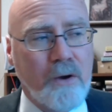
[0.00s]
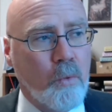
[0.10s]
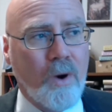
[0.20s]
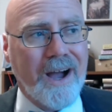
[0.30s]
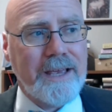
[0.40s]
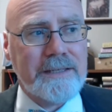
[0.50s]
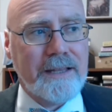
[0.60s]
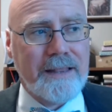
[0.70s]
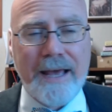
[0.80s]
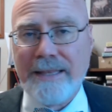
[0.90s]
Why is
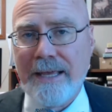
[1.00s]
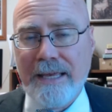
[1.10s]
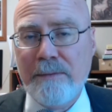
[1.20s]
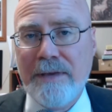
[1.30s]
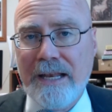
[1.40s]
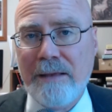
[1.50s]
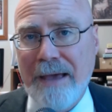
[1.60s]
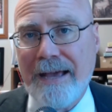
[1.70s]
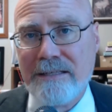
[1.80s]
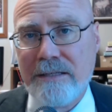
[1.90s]
it that they keep getting
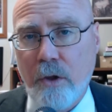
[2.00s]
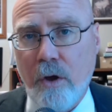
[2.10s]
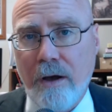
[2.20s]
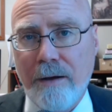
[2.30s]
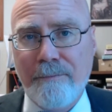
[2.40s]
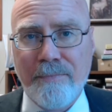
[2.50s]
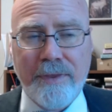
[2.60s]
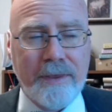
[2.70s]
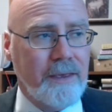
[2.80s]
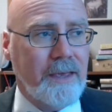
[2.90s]
passed along?
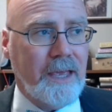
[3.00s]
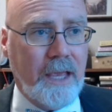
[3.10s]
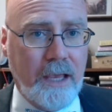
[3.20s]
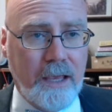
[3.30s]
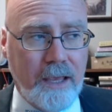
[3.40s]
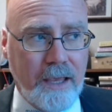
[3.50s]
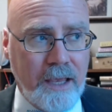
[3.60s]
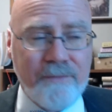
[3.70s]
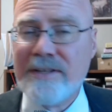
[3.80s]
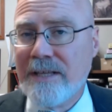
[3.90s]

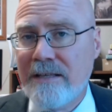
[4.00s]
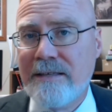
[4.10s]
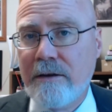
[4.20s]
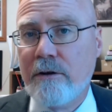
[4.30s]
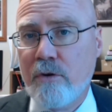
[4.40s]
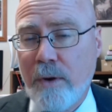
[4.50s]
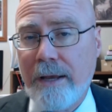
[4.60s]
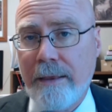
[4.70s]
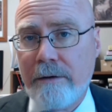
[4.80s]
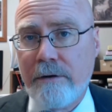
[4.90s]
If it's considered
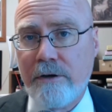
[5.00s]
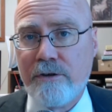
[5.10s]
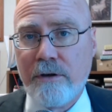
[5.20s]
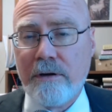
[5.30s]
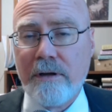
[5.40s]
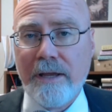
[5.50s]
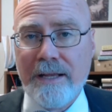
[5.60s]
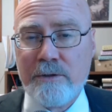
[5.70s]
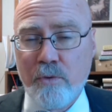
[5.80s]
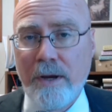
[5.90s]
great literature,
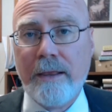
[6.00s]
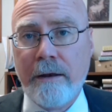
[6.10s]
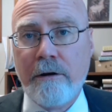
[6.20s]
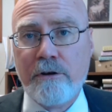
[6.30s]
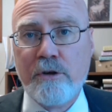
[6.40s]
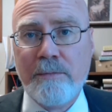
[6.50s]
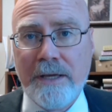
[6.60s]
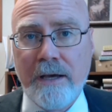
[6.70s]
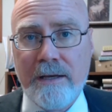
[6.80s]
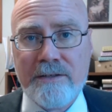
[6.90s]
it's great literature
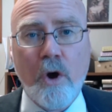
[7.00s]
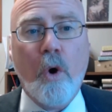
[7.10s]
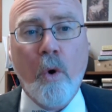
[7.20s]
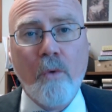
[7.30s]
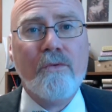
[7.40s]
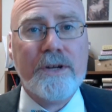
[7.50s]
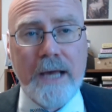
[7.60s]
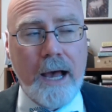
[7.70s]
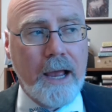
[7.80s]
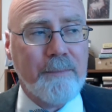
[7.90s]
because over
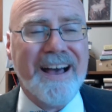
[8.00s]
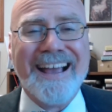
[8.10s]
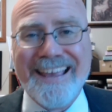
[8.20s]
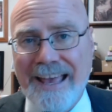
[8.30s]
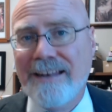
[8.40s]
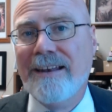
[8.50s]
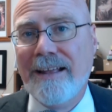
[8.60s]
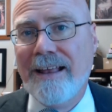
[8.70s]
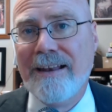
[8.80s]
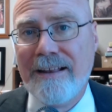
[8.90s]
time, again and
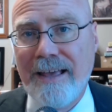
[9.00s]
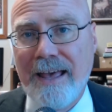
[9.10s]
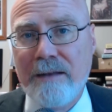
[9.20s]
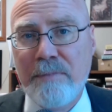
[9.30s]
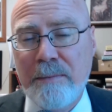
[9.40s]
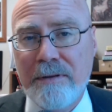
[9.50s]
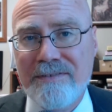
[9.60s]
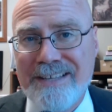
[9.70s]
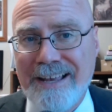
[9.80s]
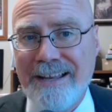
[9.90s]
again and again, people have
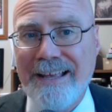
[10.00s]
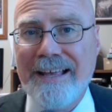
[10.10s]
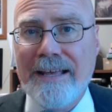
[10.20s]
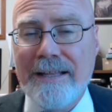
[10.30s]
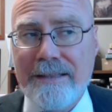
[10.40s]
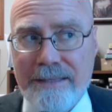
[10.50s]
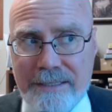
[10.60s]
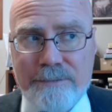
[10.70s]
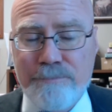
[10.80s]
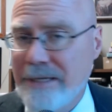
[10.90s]
said,
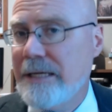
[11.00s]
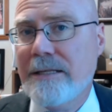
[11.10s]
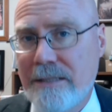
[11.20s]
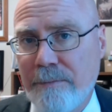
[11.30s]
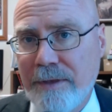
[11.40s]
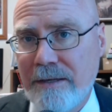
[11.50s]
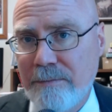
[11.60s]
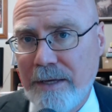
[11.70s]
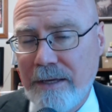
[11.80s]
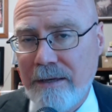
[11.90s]
this means something to
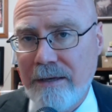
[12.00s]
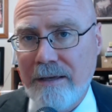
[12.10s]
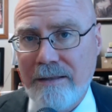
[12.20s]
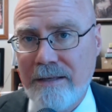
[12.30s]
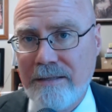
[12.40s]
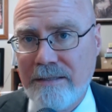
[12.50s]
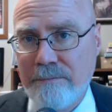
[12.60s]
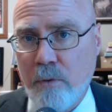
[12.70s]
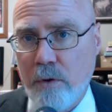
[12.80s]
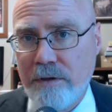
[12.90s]
me. This is
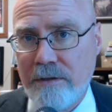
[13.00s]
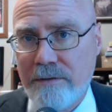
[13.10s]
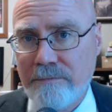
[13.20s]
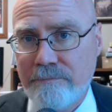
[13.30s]
important.